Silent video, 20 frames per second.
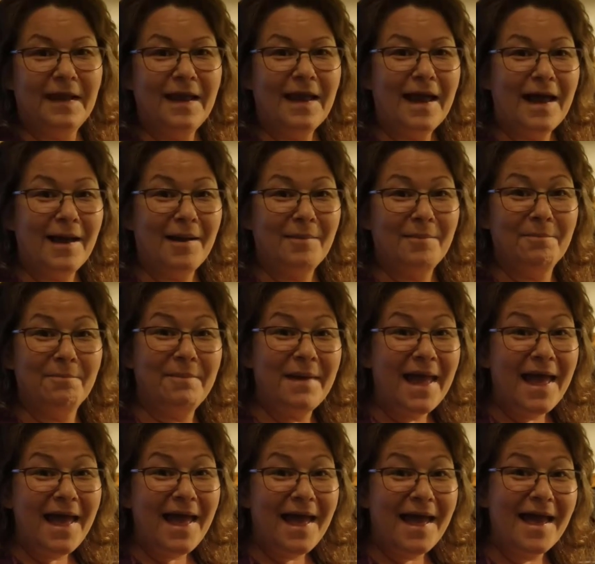I'm
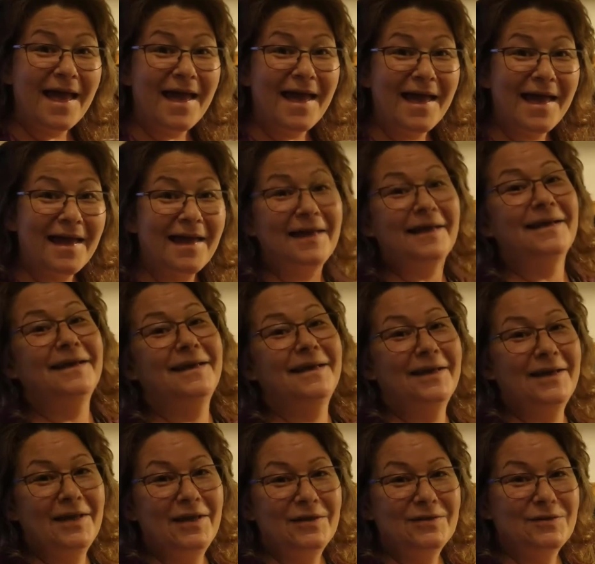back.
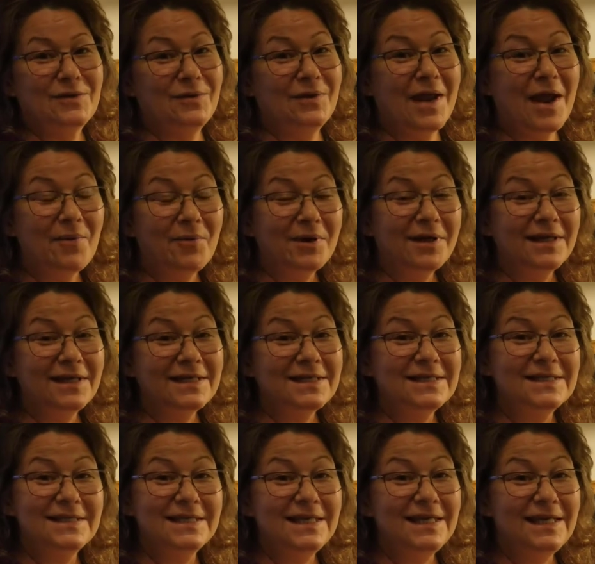So now we're going to
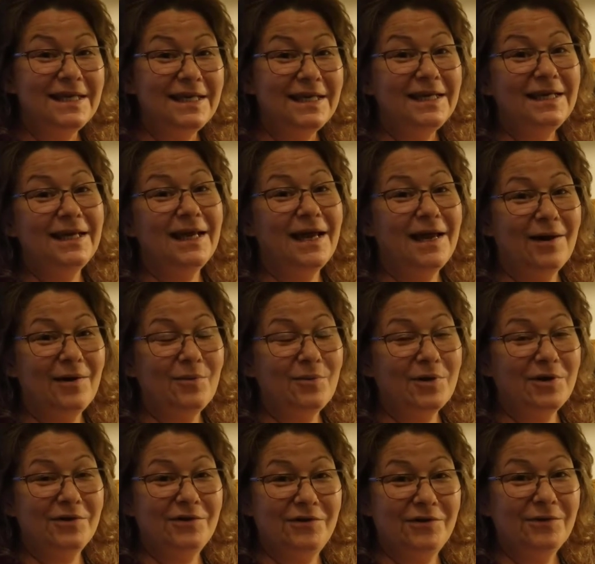see how
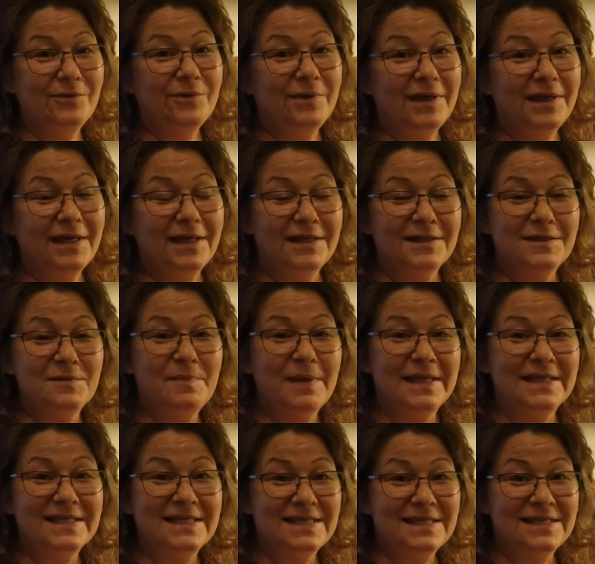we're doing. It's
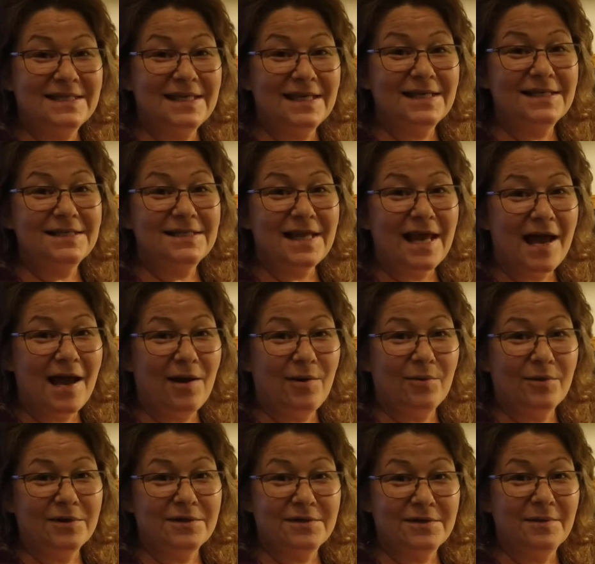been 6
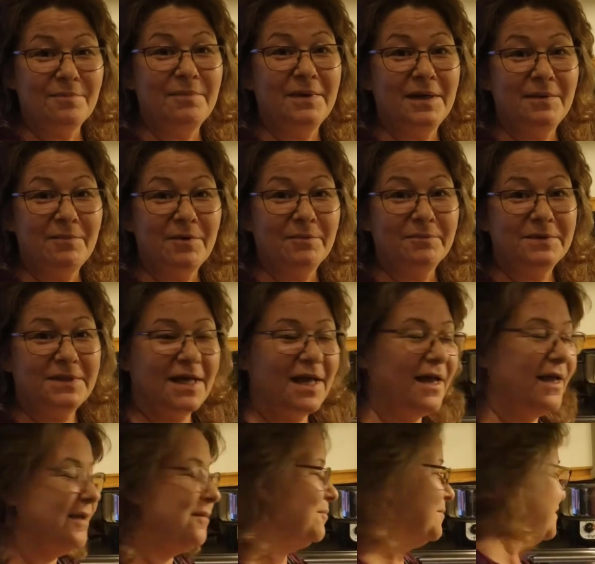hours, the minimum time.